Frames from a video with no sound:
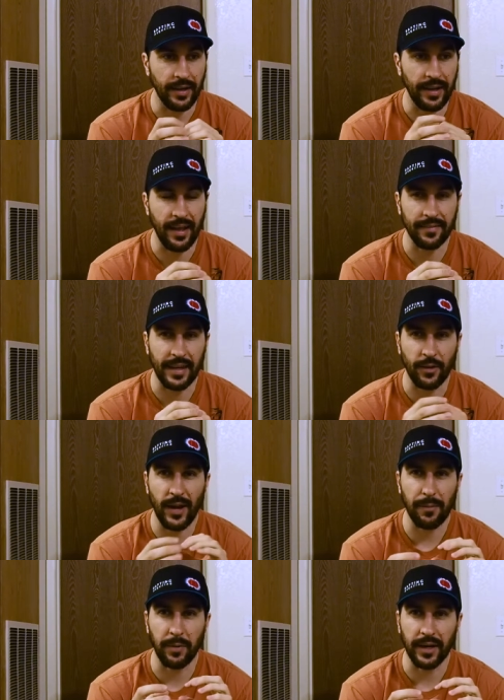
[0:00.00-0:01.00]
And it has that
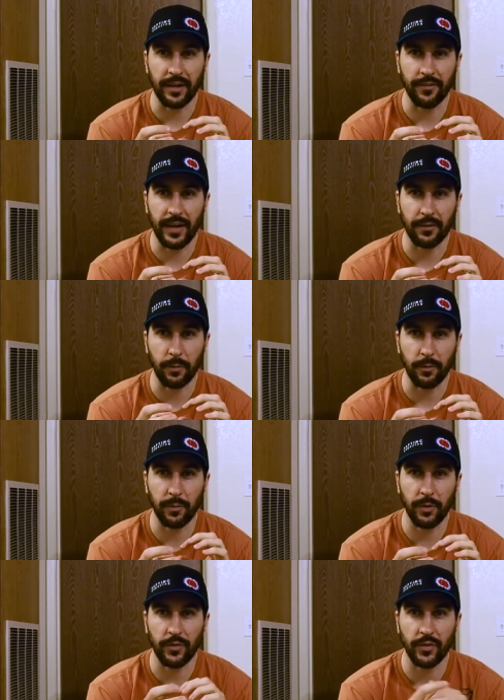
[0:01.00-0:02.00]
crab bucket effect where
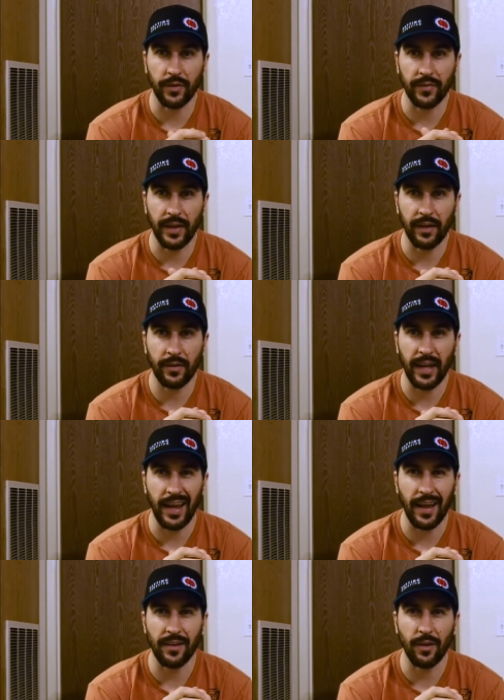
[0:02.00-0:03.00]
one person will say,
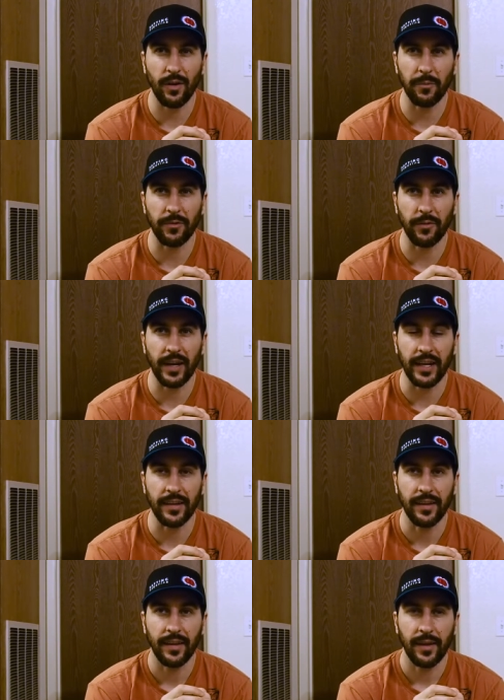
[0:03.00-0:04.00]
"Okay, I know I'm afraid,
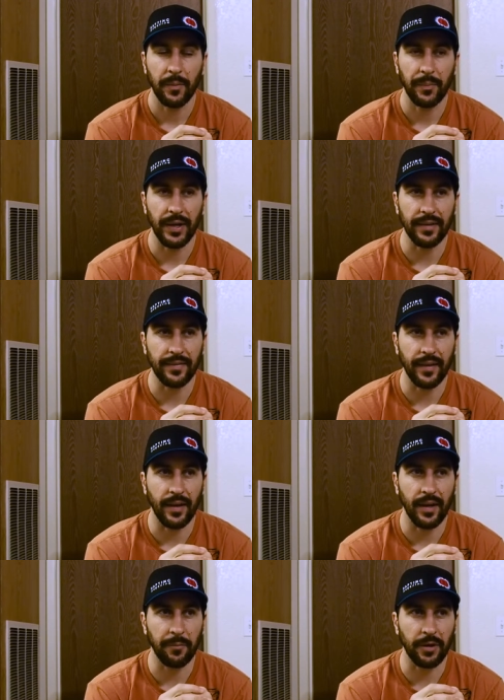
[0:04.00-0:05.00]
but
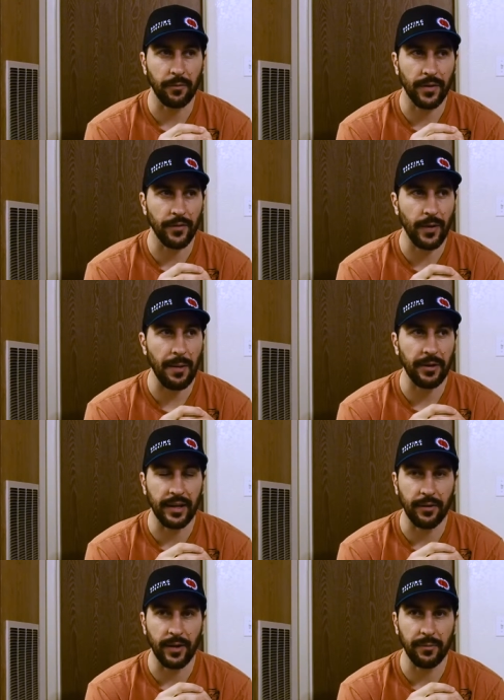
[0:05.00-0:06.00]
I'm going to run this rapid
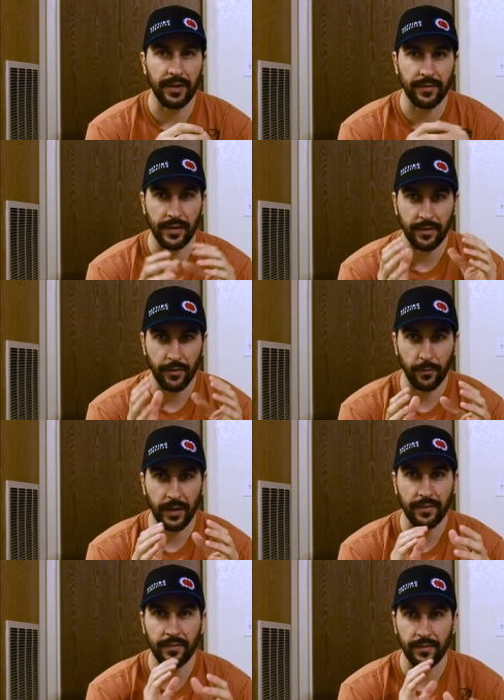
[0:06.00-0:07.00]
anyway because I know the
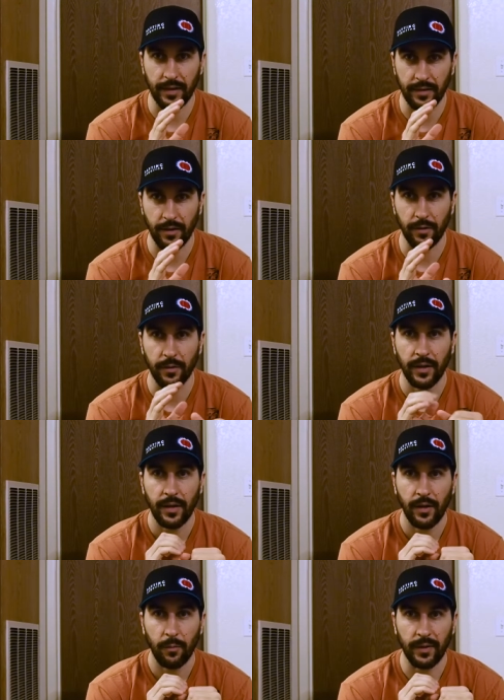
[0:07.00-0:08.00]
risks and I know
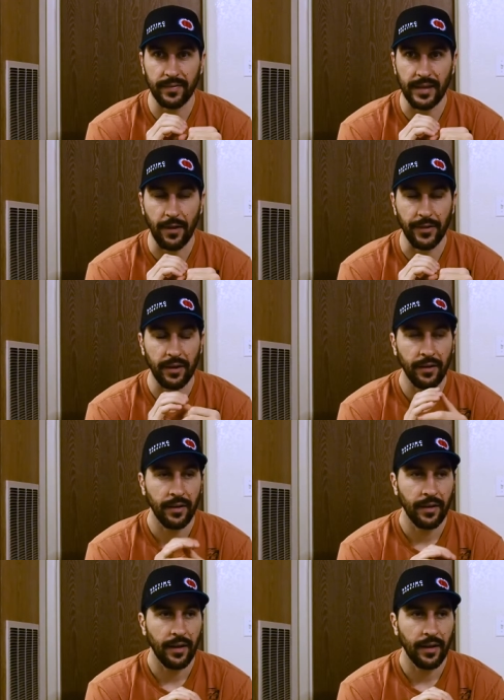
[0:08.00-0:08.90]
what's down there."